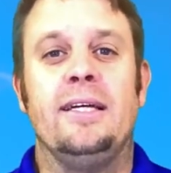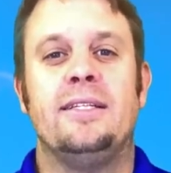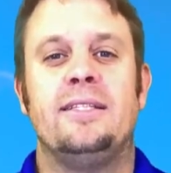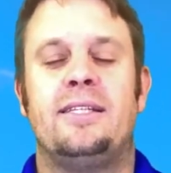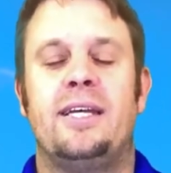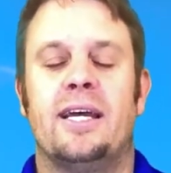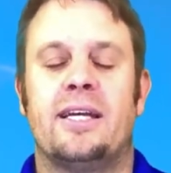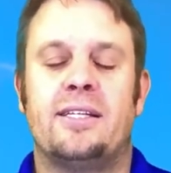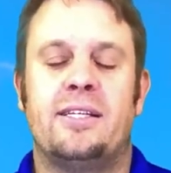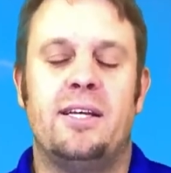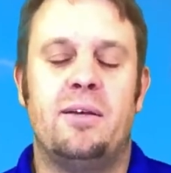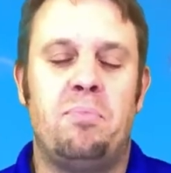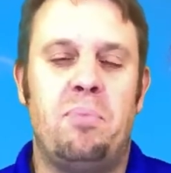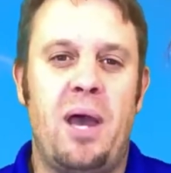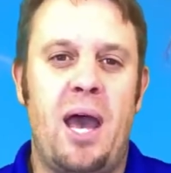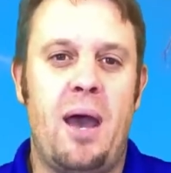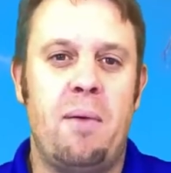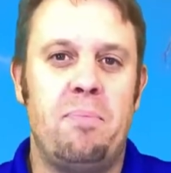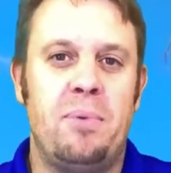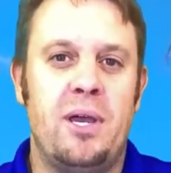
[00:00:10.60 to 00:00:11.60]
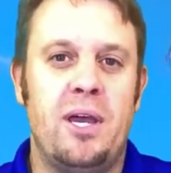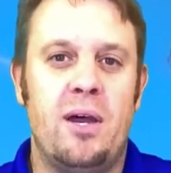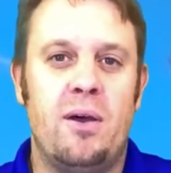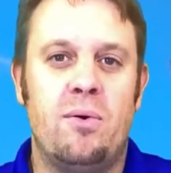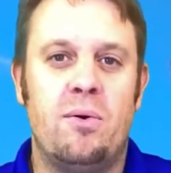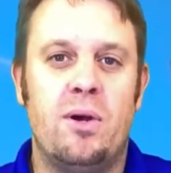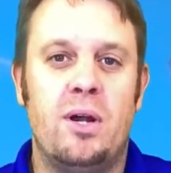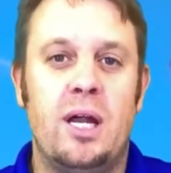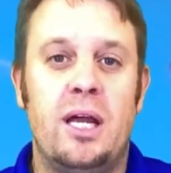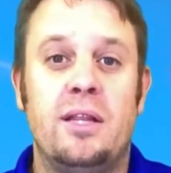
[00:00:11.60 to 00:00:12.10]
Tech Tip Happy
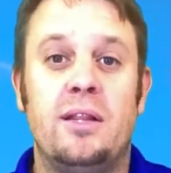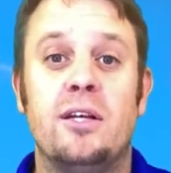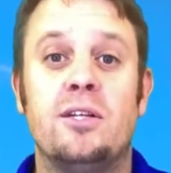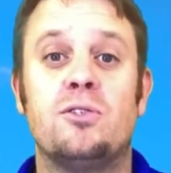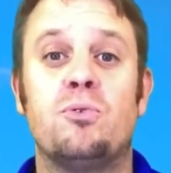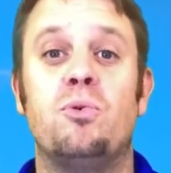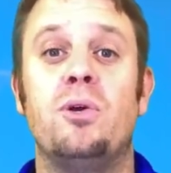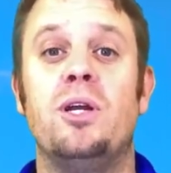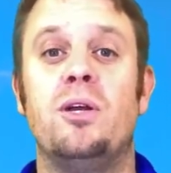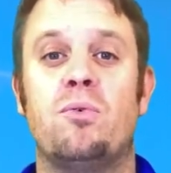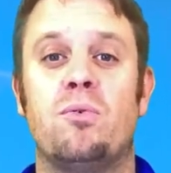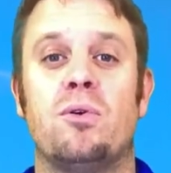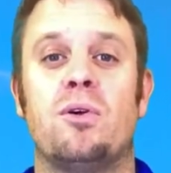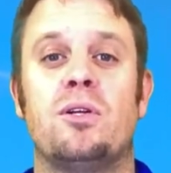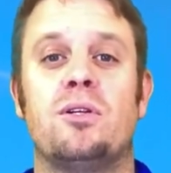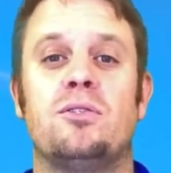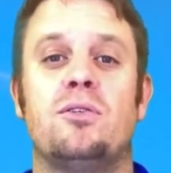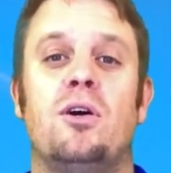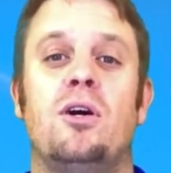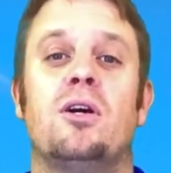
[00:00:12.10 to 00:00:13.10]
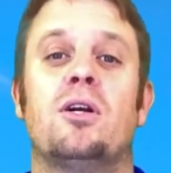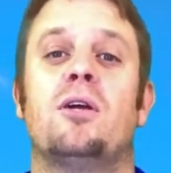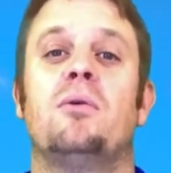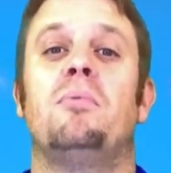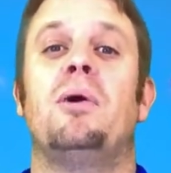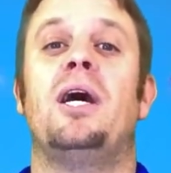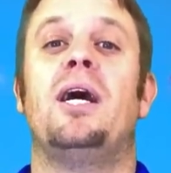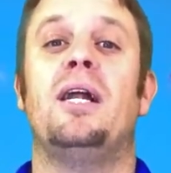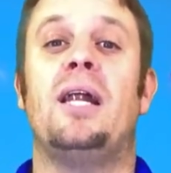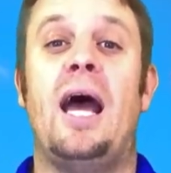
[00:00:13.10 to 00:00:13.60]
Hour, and this week we're going to talk
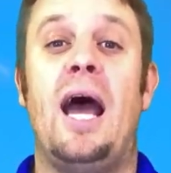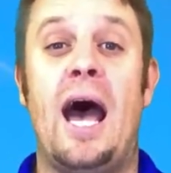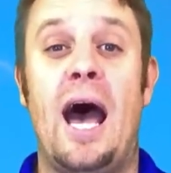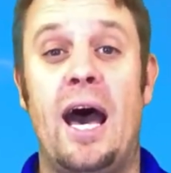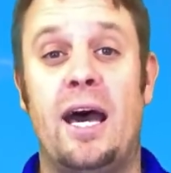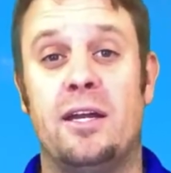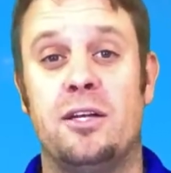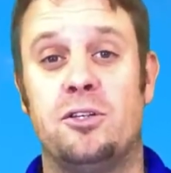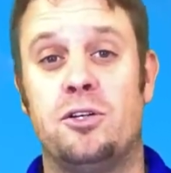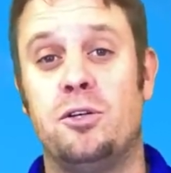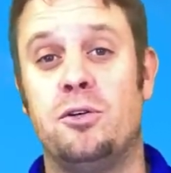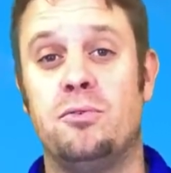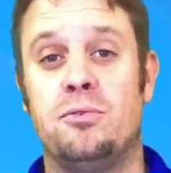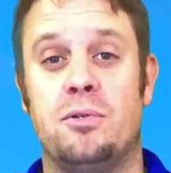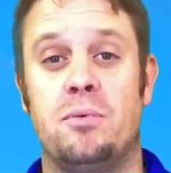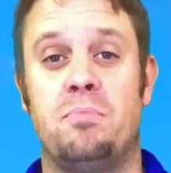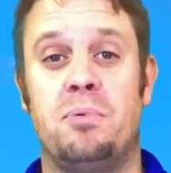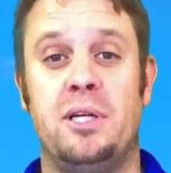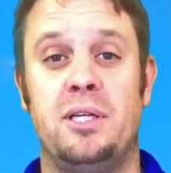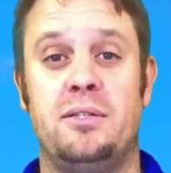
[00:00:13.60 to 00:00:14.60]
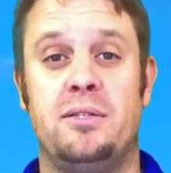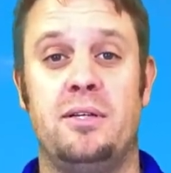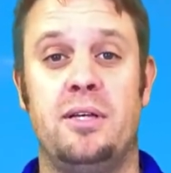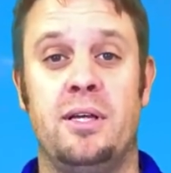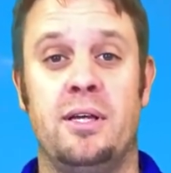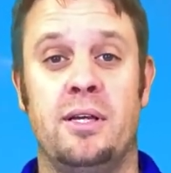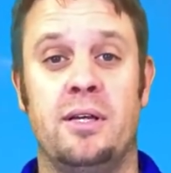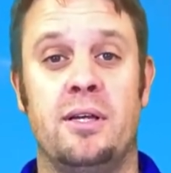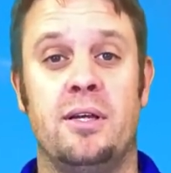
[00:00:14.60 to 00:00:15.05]
about how to choose a PC.